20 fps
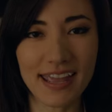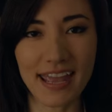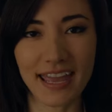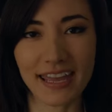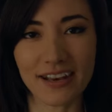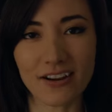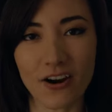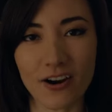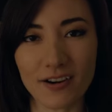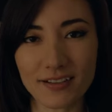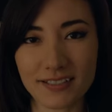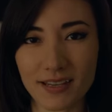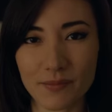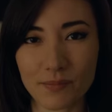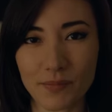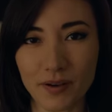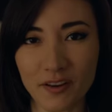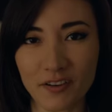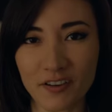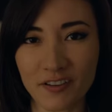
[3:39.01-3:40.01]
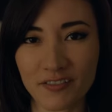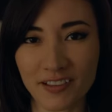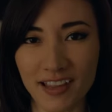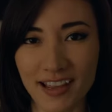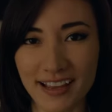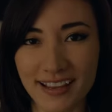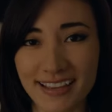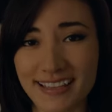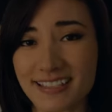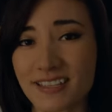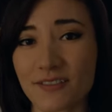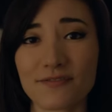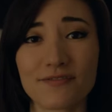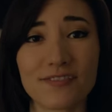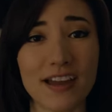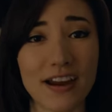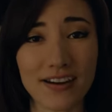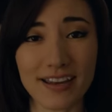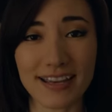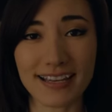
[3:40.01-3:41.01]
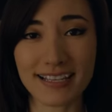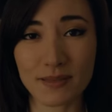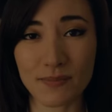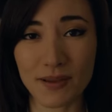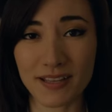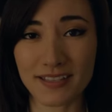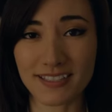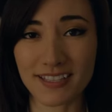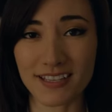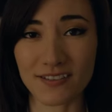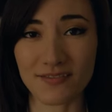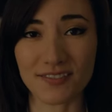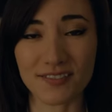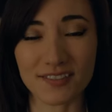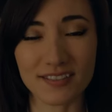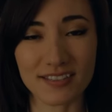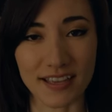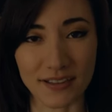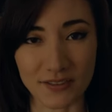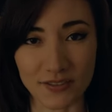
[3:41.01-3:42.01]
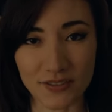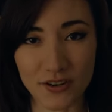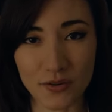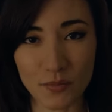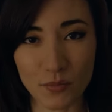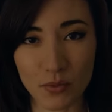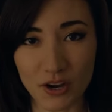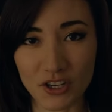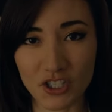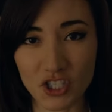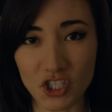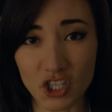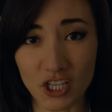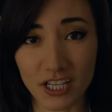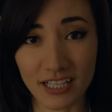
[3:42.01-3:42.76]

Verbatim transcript: An Arctic butterfly is a very expensive sensor brush